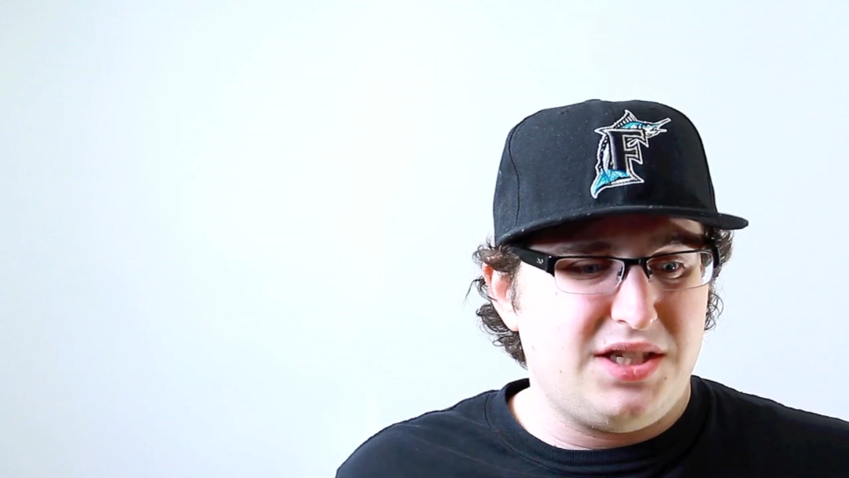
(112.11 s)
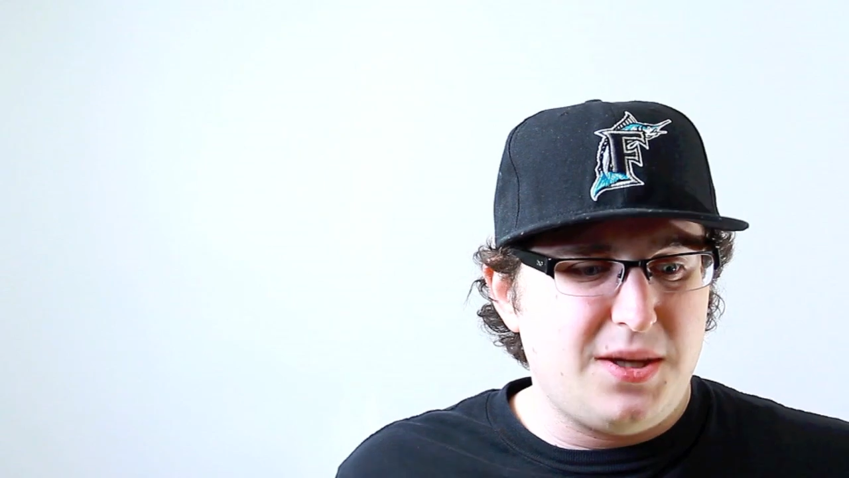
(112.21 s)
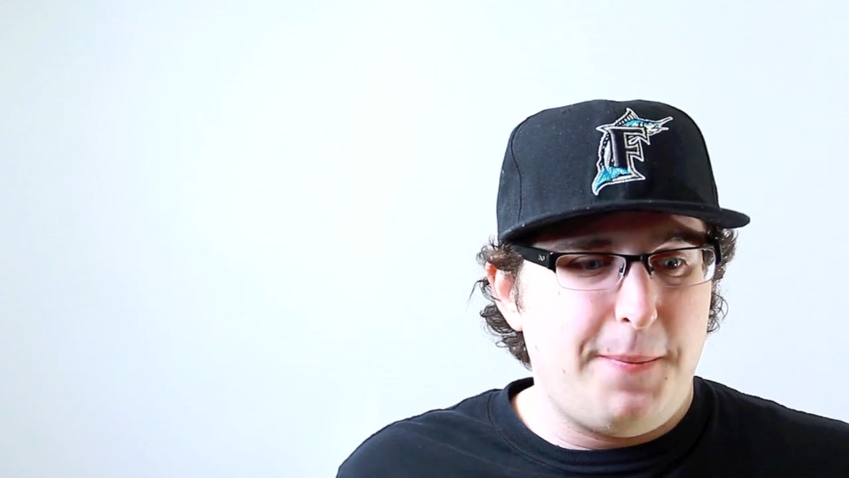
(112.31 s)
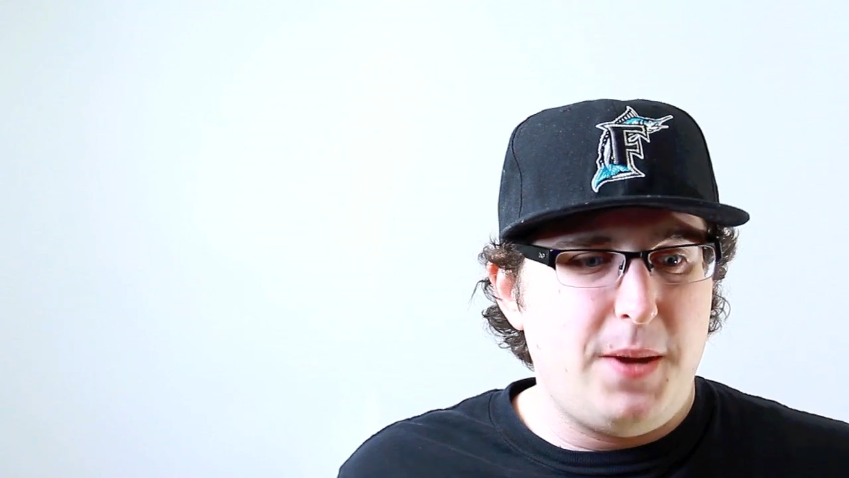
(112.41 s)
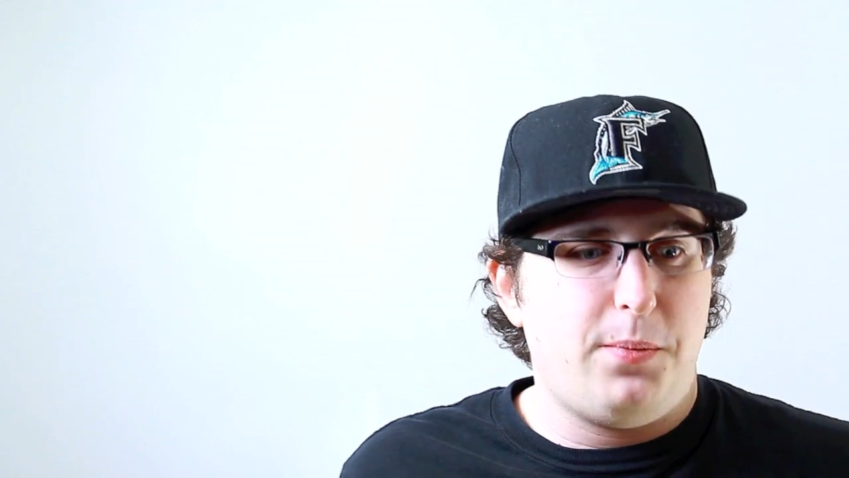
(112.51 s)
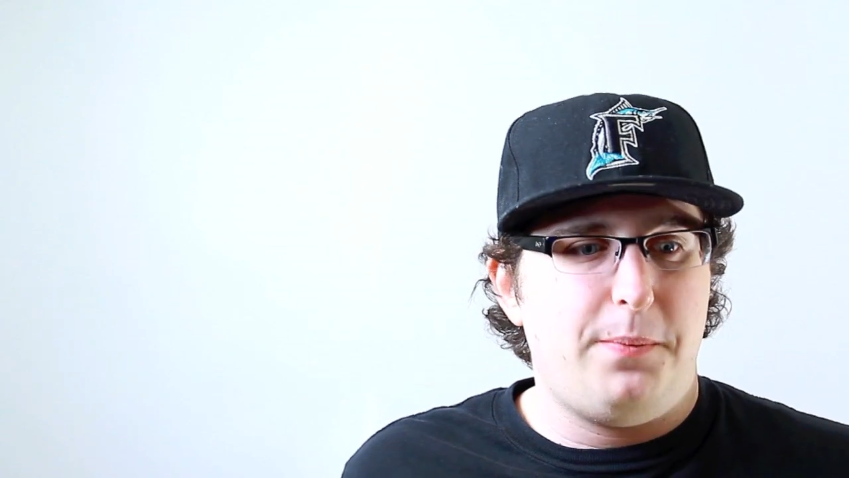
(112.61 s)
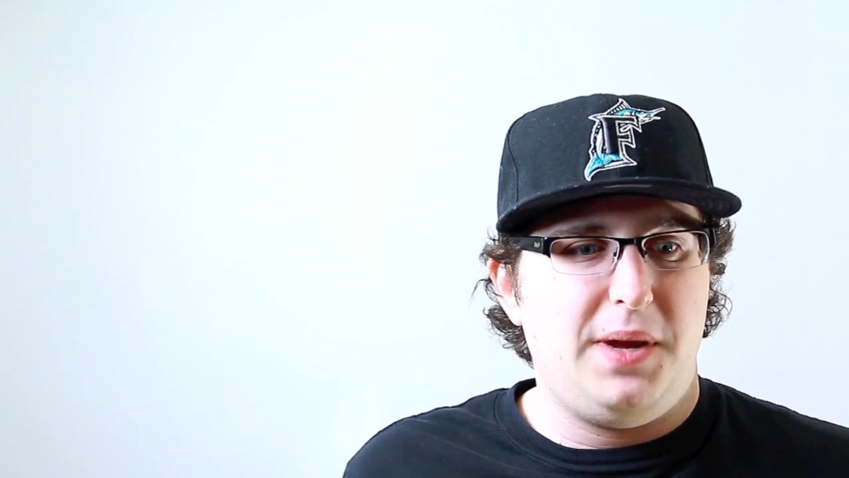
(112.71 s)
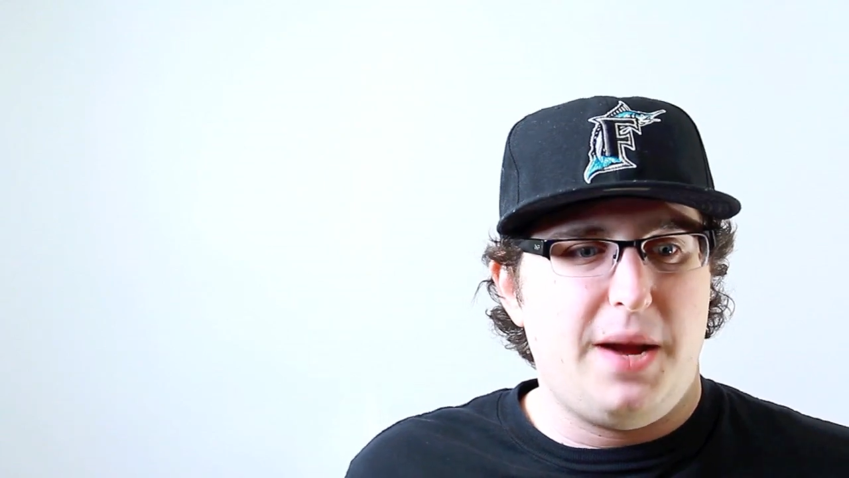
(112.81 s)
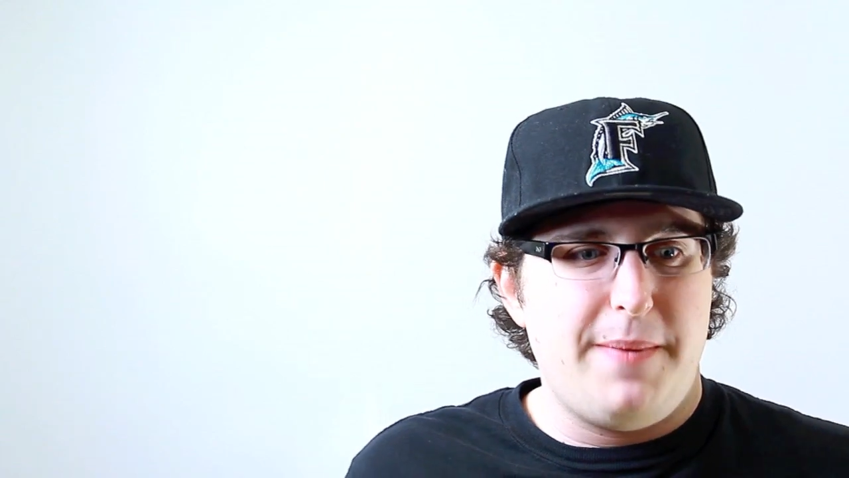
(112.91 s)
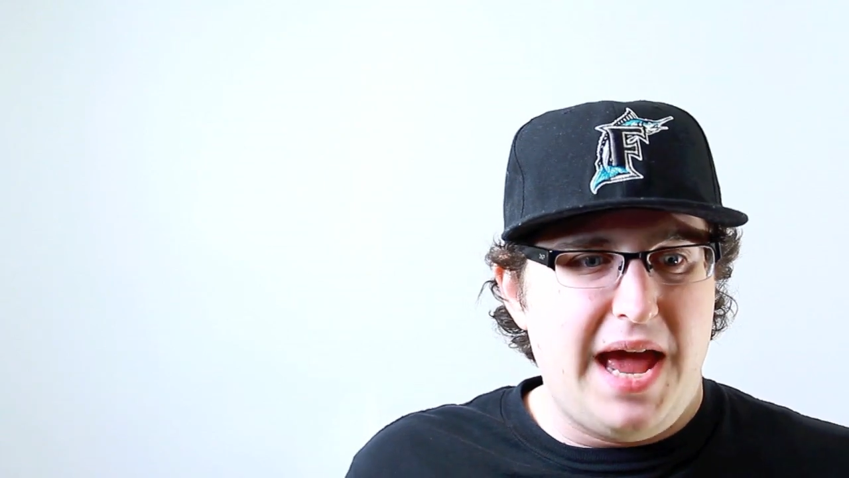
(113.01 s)
that some people
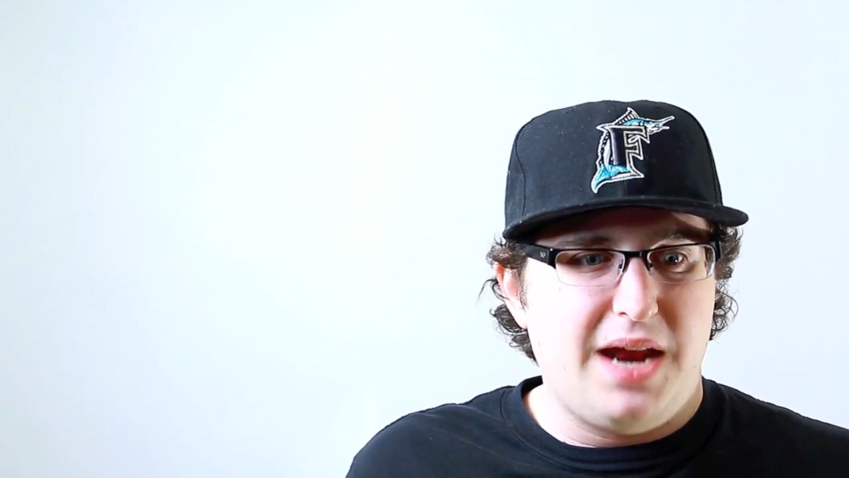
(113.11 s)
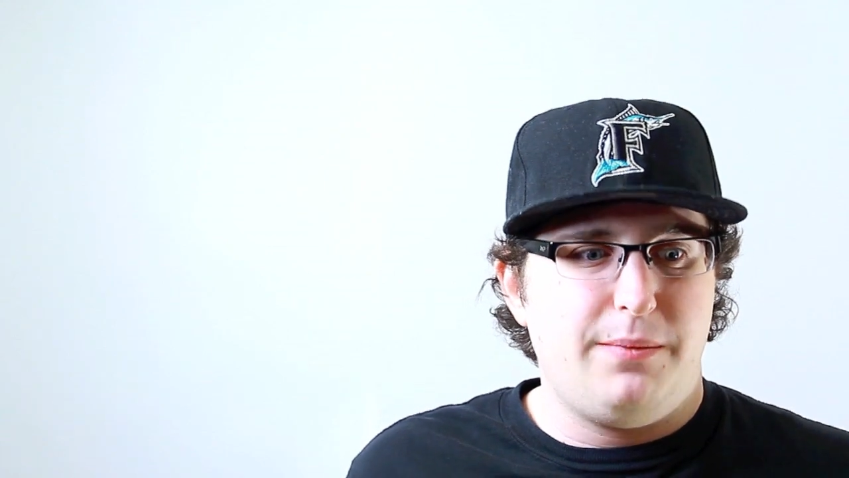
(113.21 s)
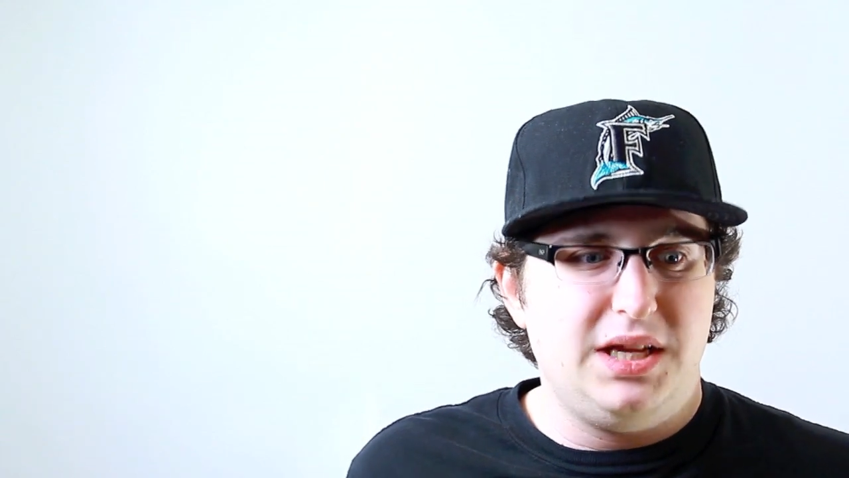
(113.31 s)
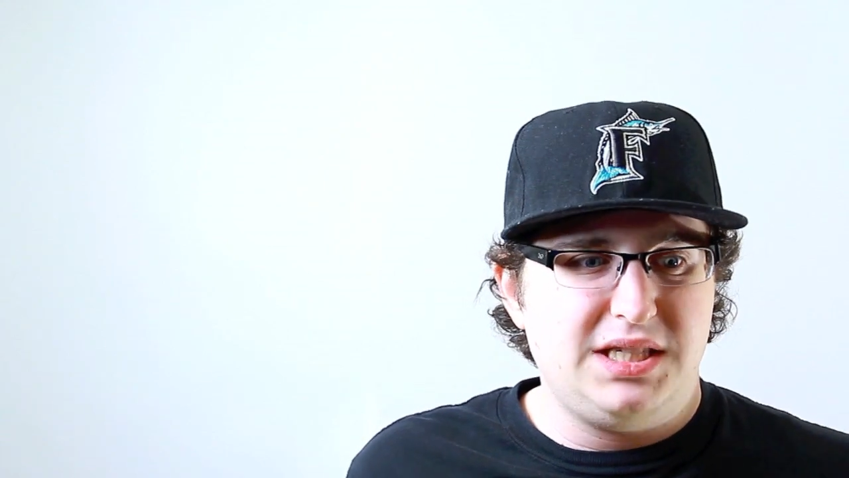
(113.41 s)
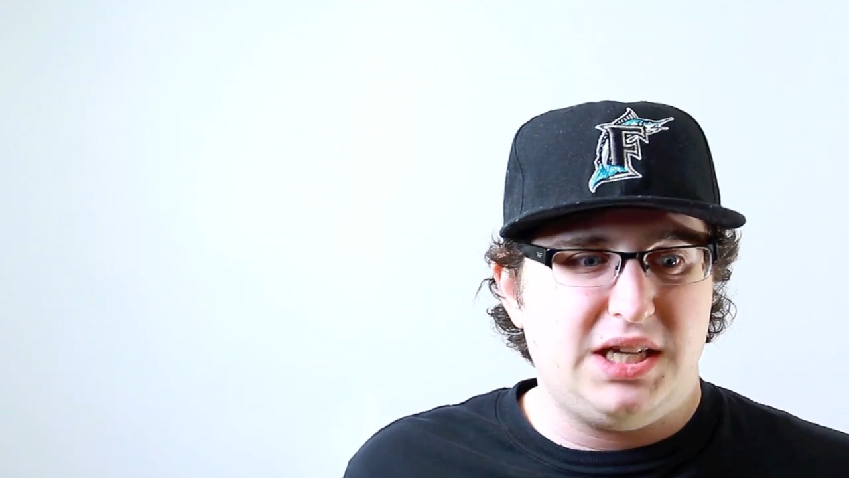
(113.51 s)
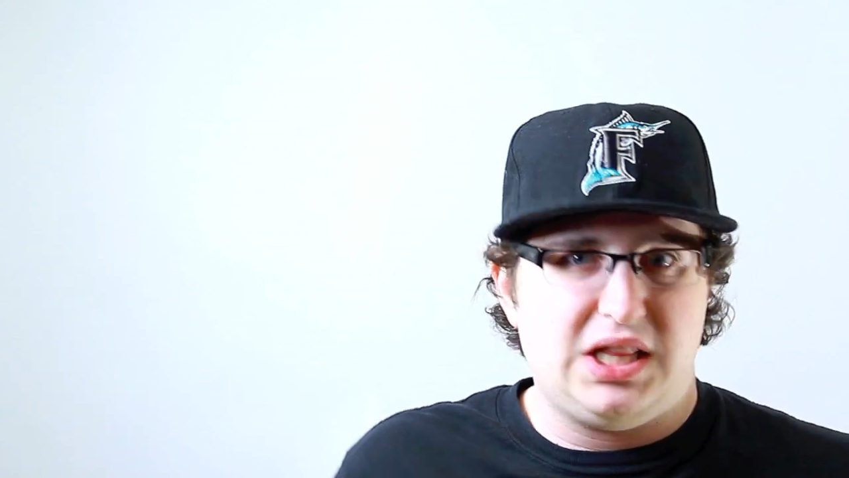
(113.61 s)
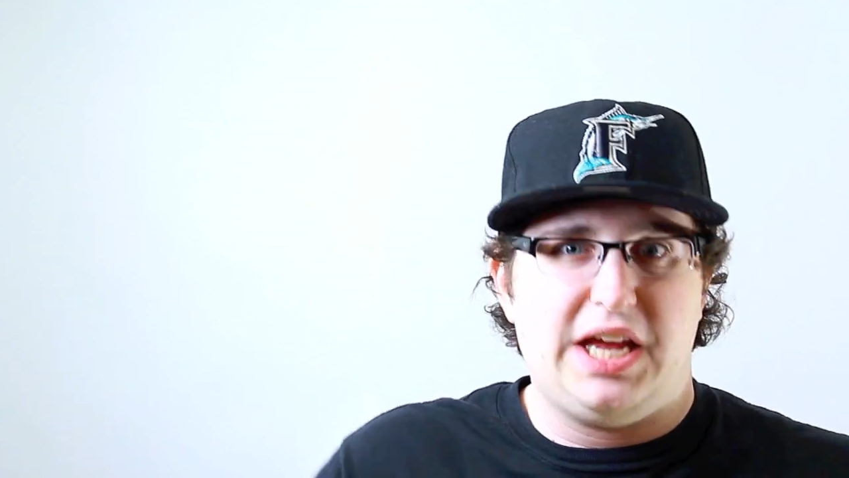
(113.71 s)
become animalistic.